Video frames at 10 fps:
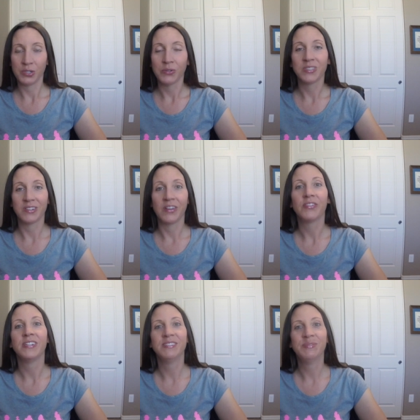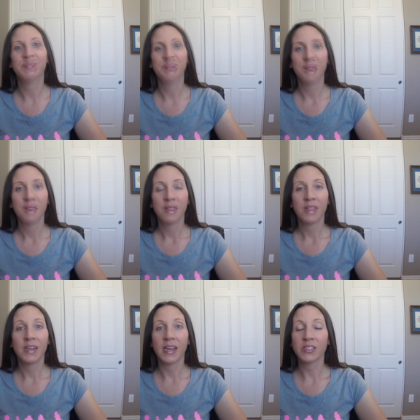choose a dolphin.
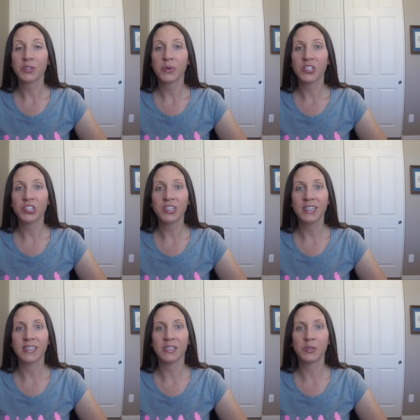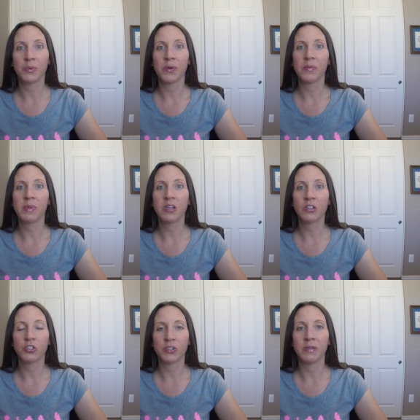The next question is What would be
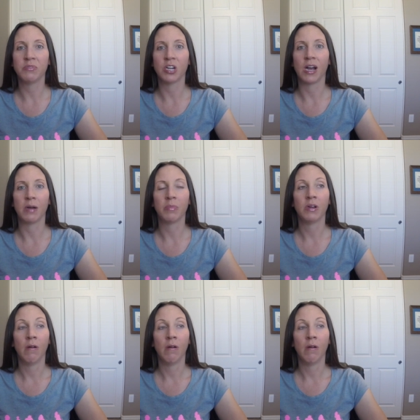your dream job?